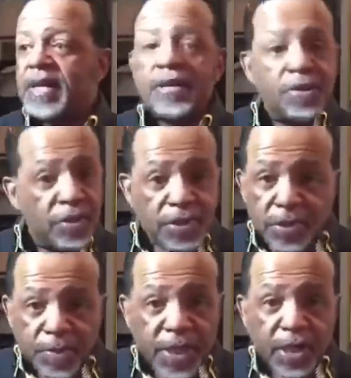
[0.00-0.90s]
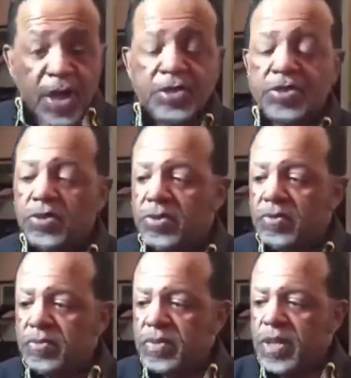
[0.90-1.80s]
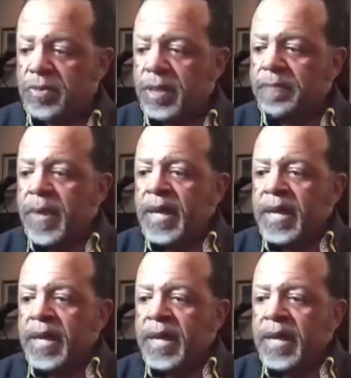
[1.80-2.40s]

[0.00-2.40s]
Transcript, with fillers: I know it's Pentecostal something,